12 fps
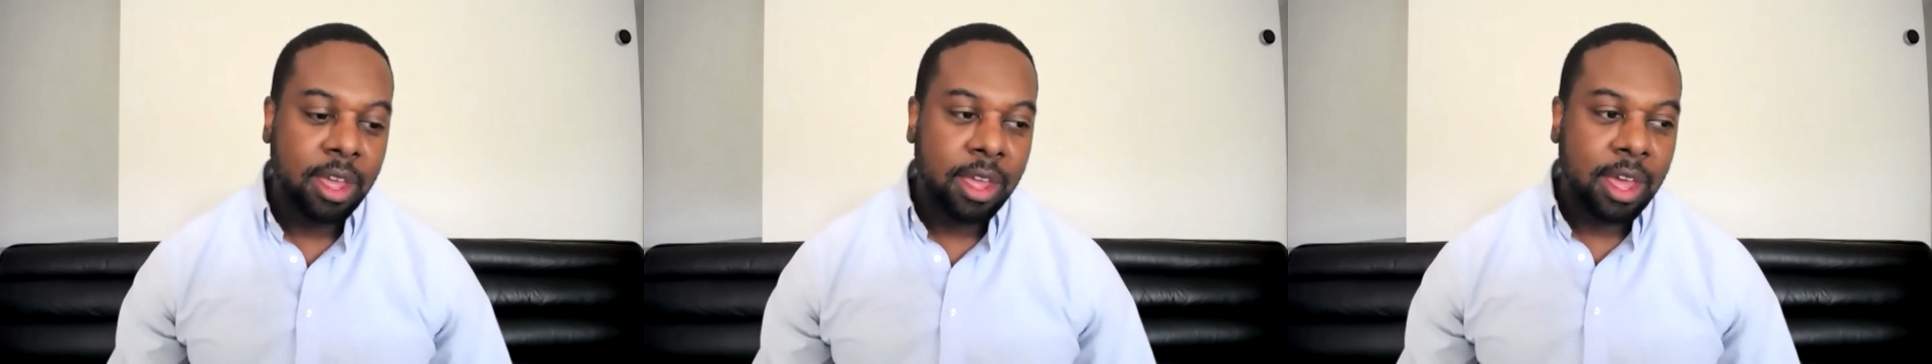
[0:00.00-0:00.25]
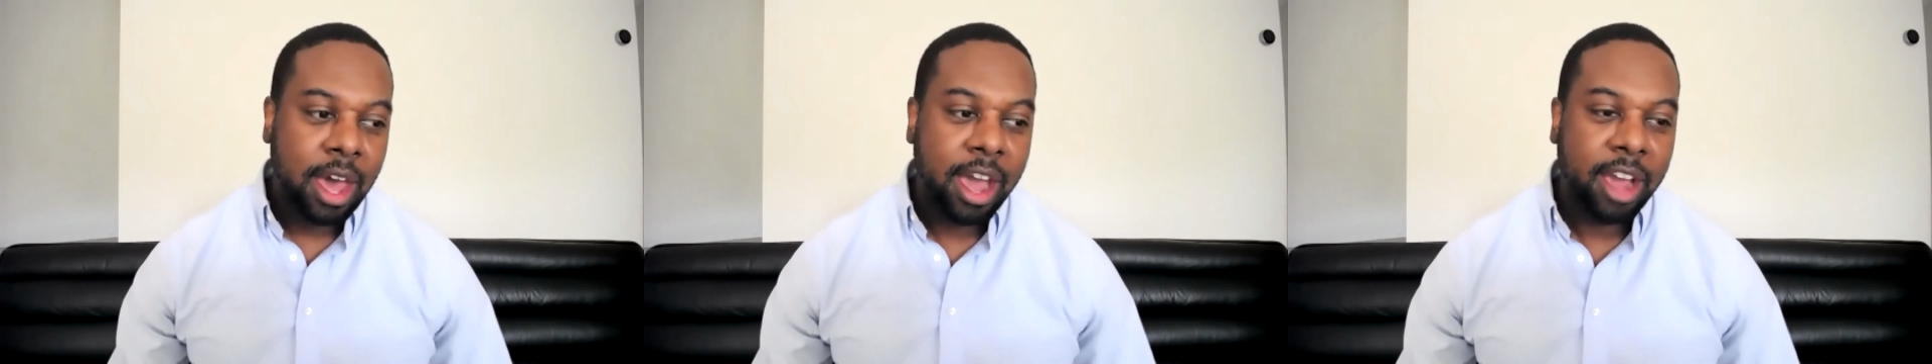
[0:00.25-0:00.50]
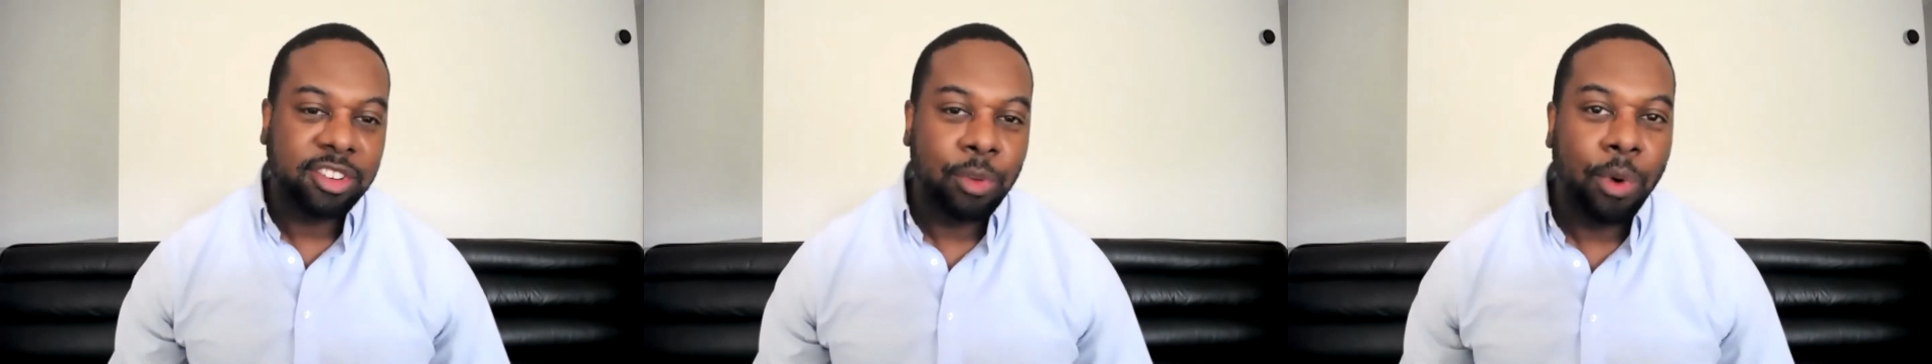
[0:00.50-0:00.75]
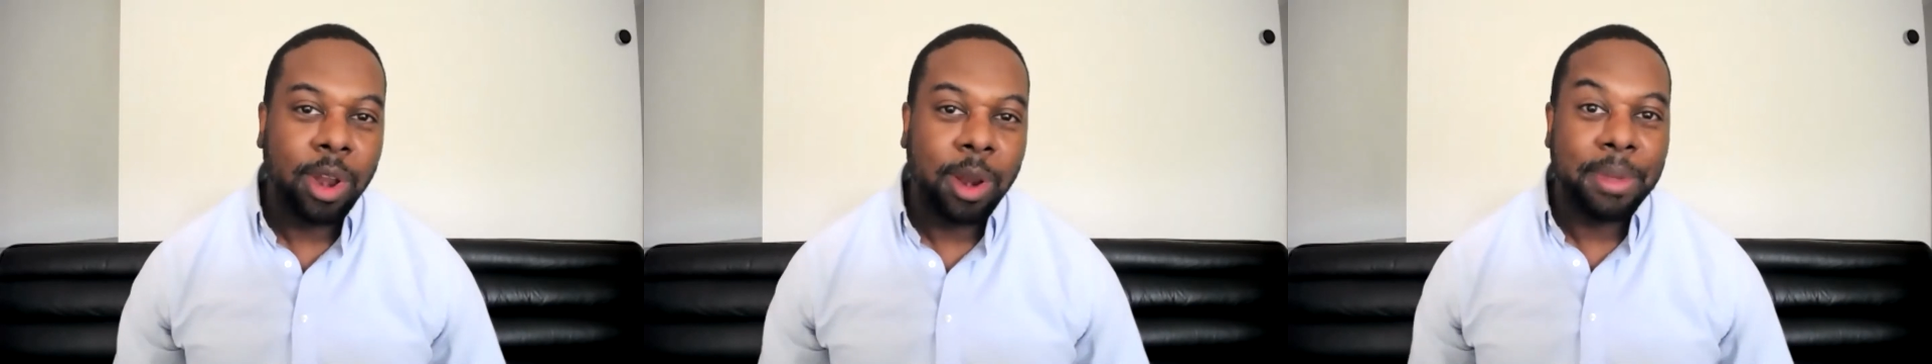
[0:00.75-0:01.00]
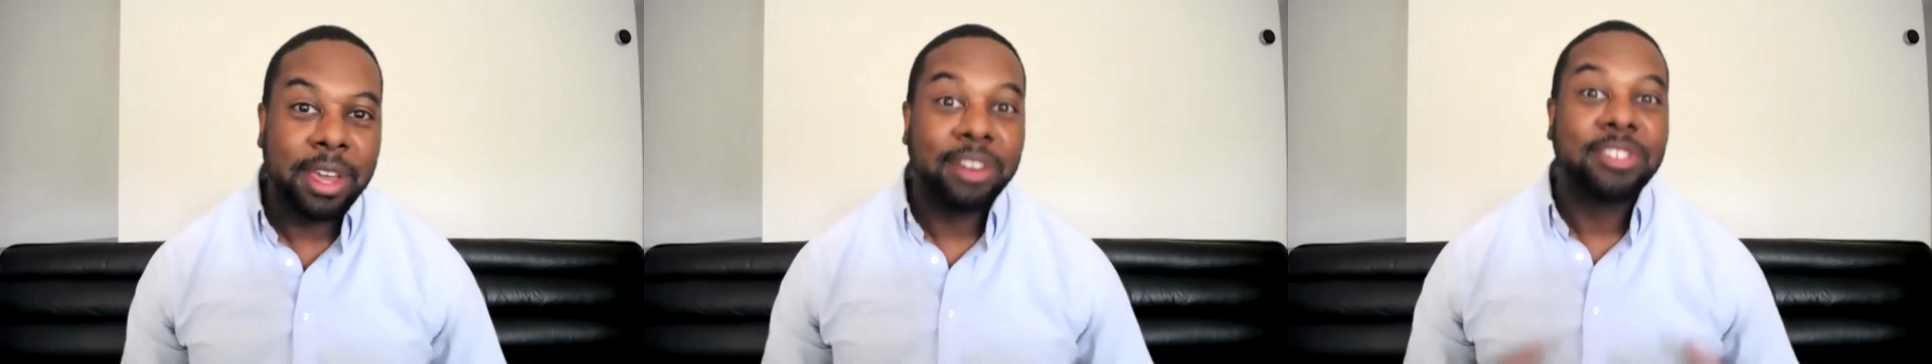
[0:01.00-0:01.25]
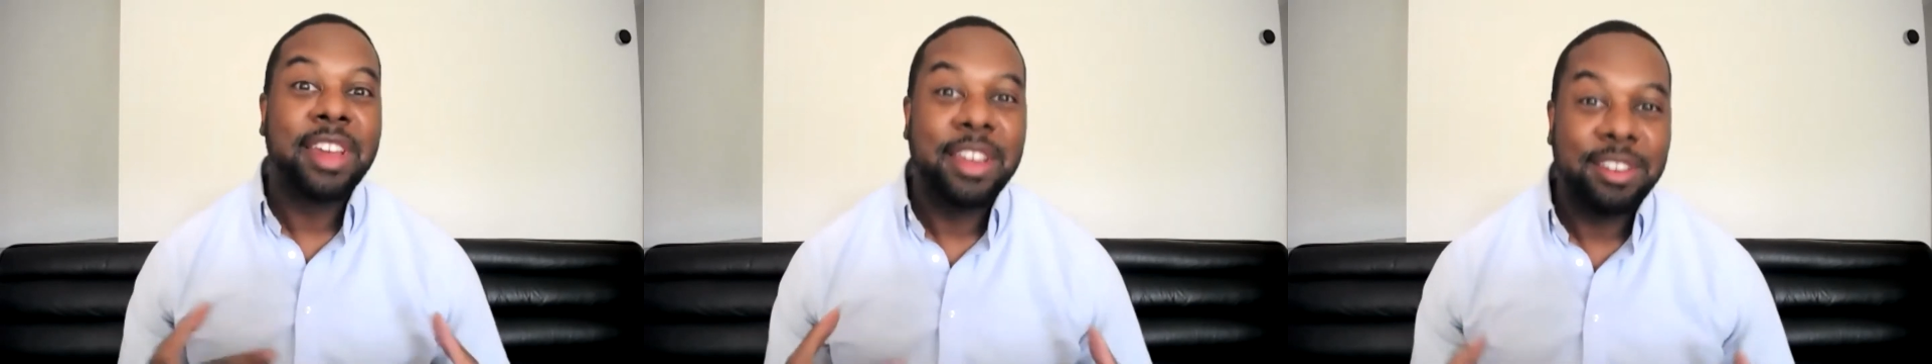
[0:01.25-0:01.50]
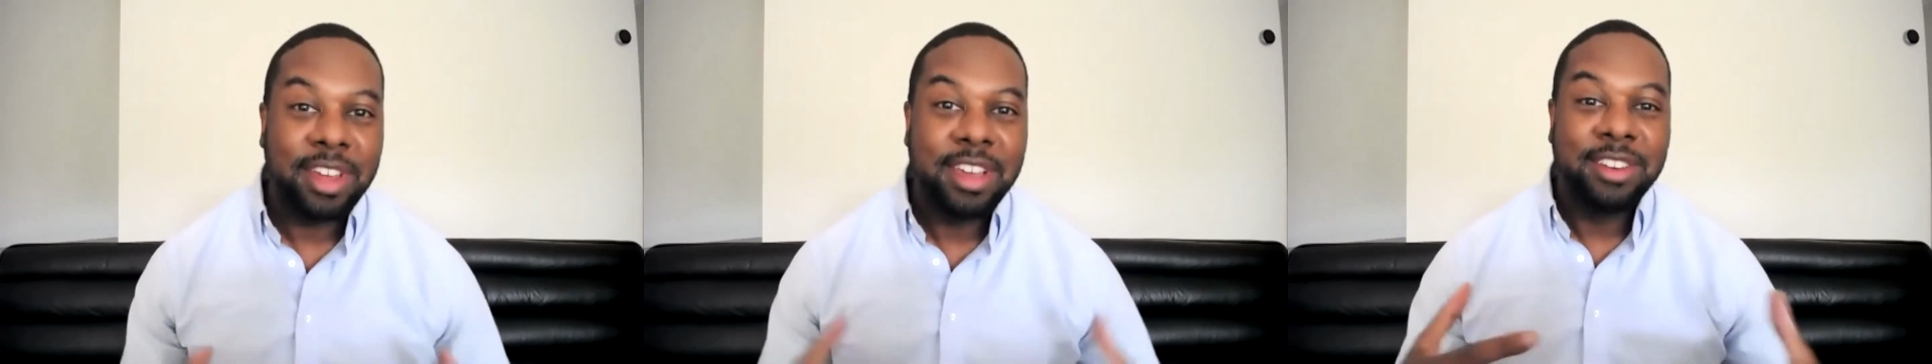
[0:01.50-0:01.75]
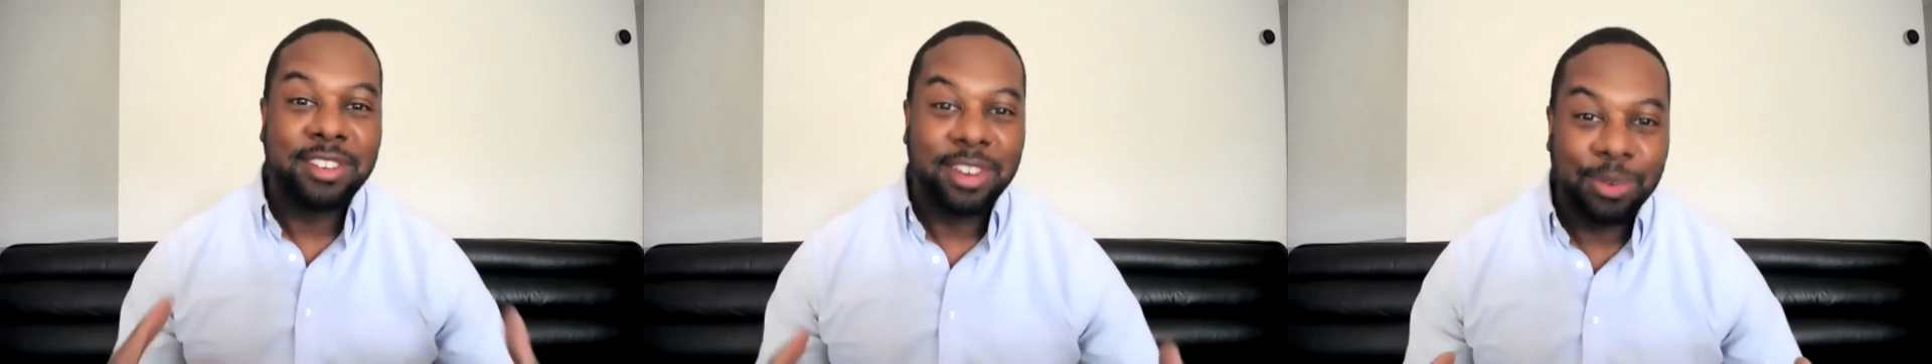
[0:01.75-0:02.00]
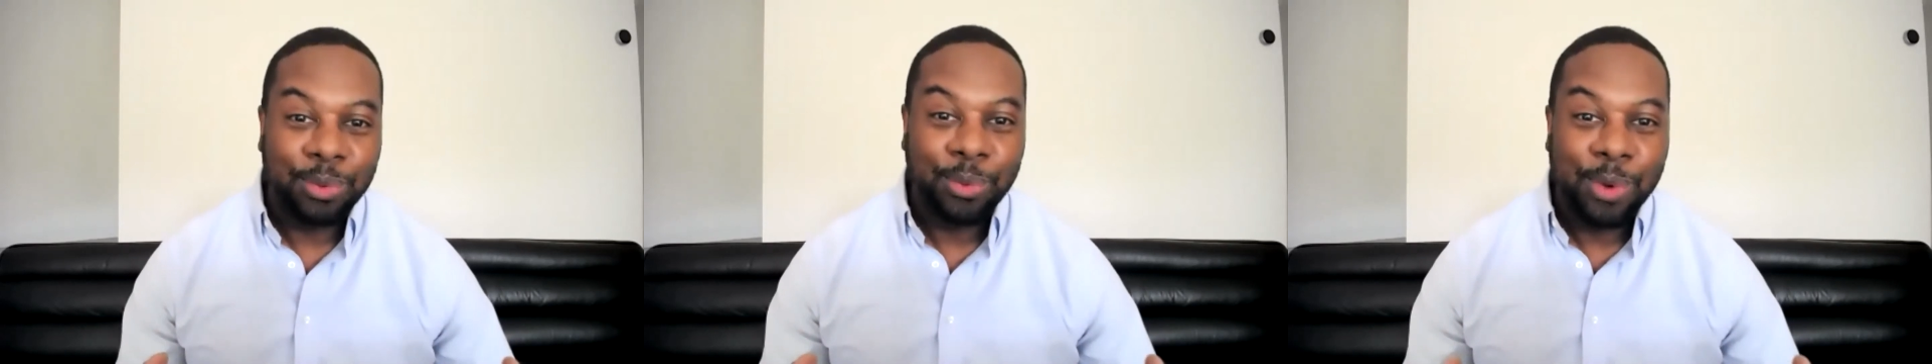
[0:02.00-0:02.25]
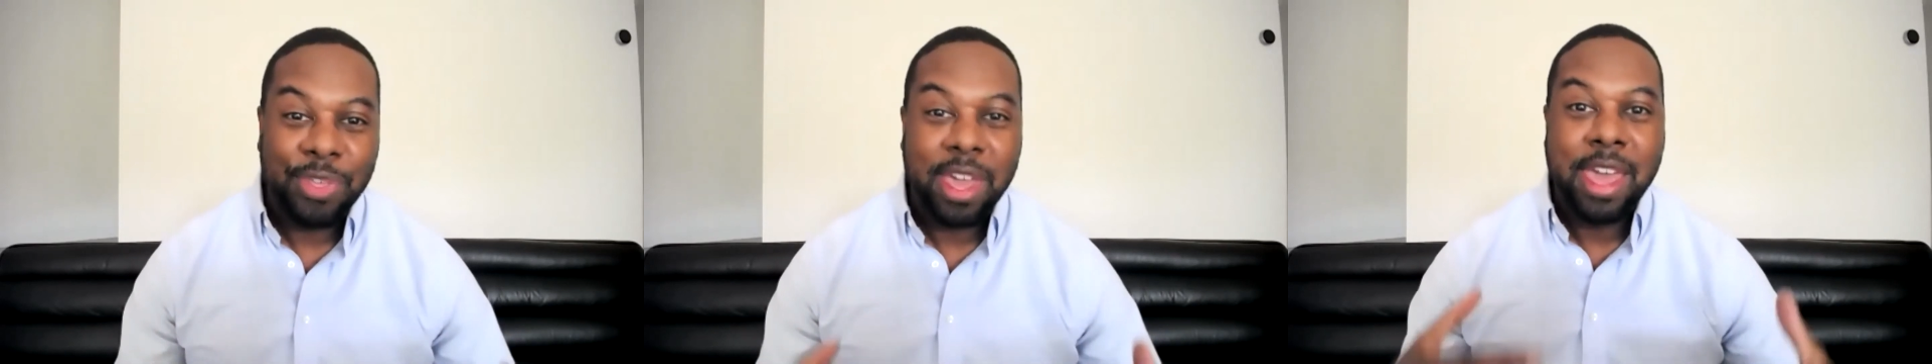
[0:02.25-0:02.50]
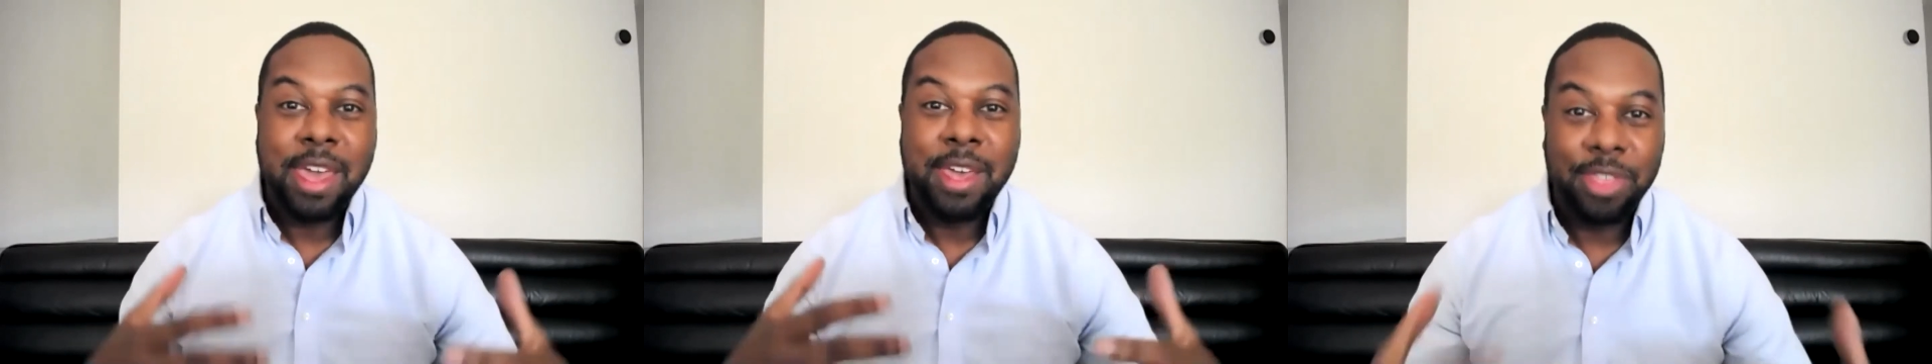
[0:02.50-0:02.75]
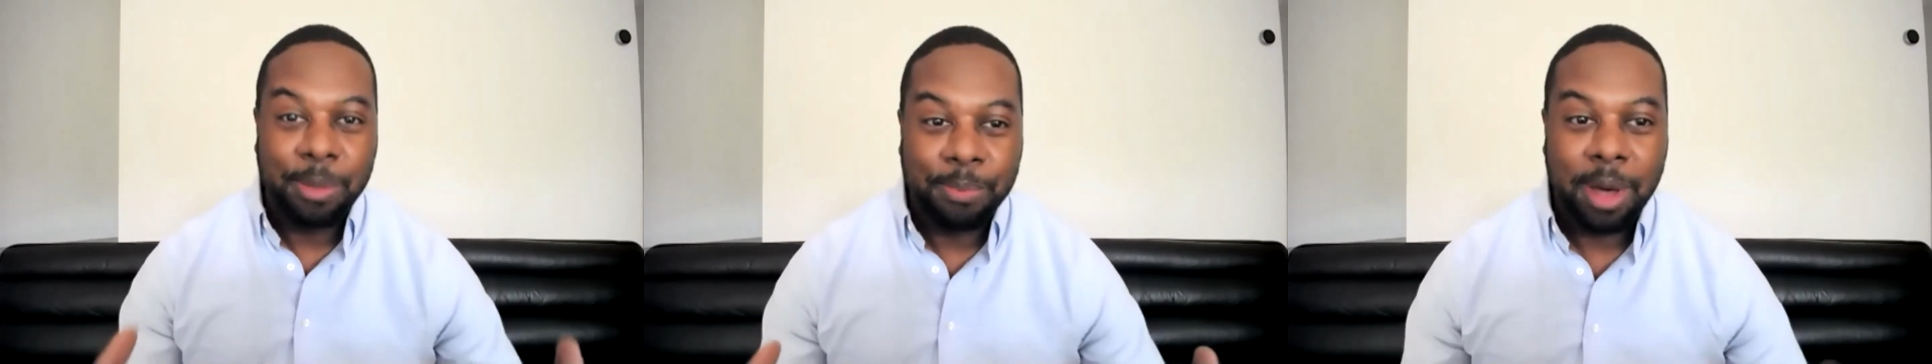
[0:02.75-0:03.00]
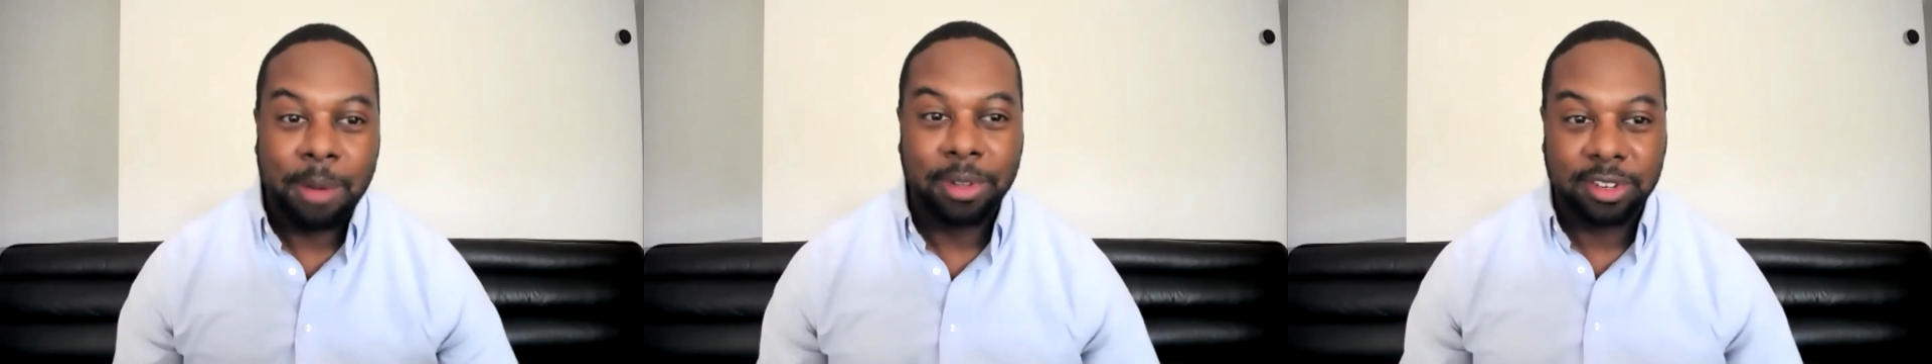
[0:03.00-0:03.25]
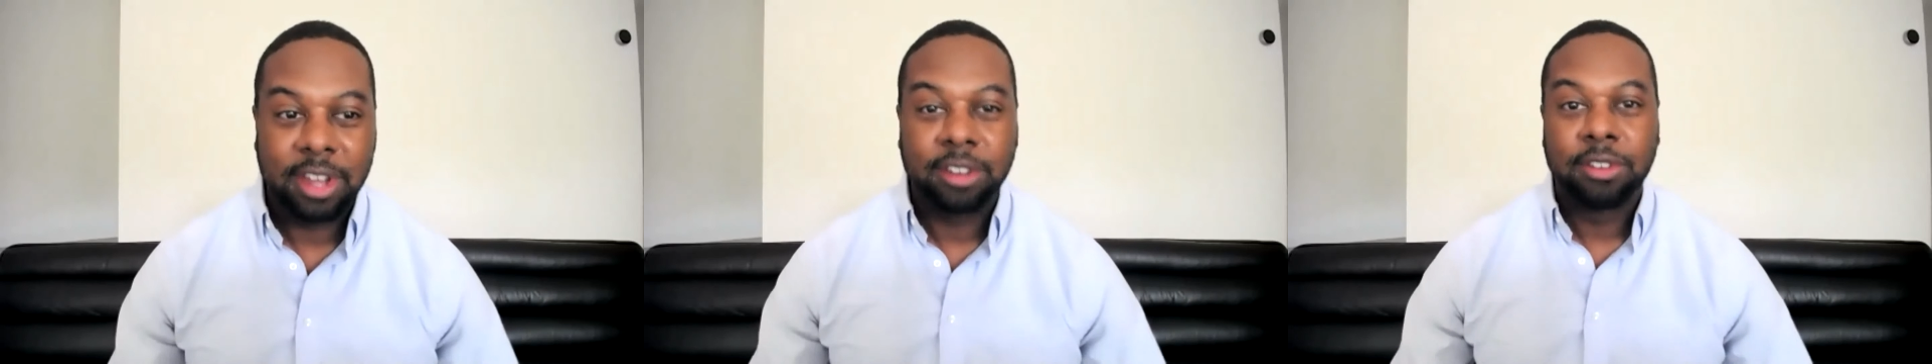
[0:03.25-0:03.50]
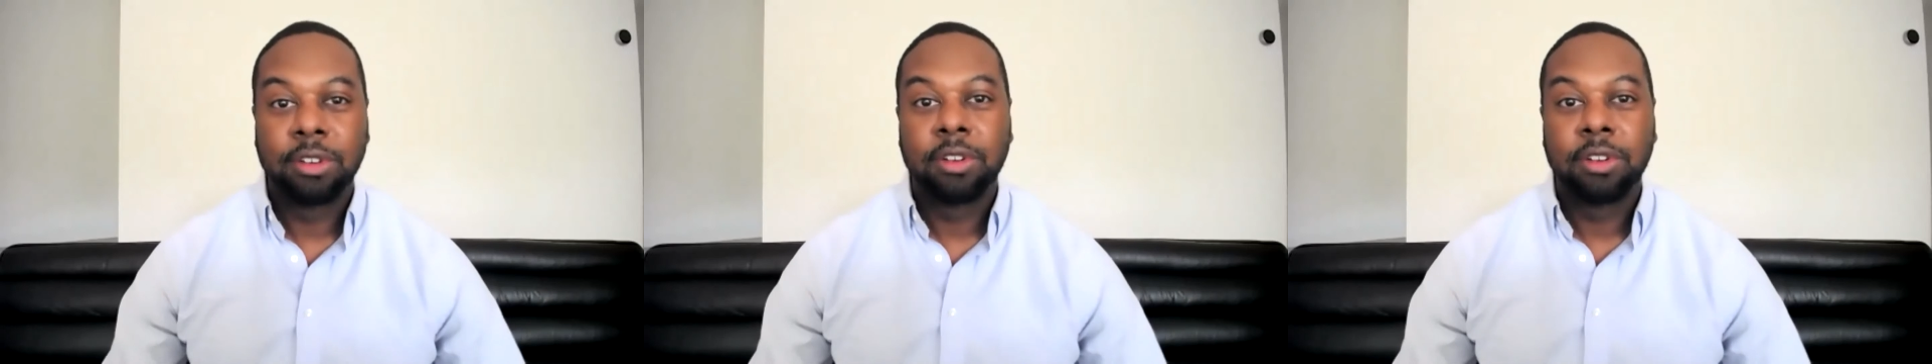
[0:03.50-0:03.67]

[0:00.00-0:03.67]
I actually want to be a change agent within the public sector.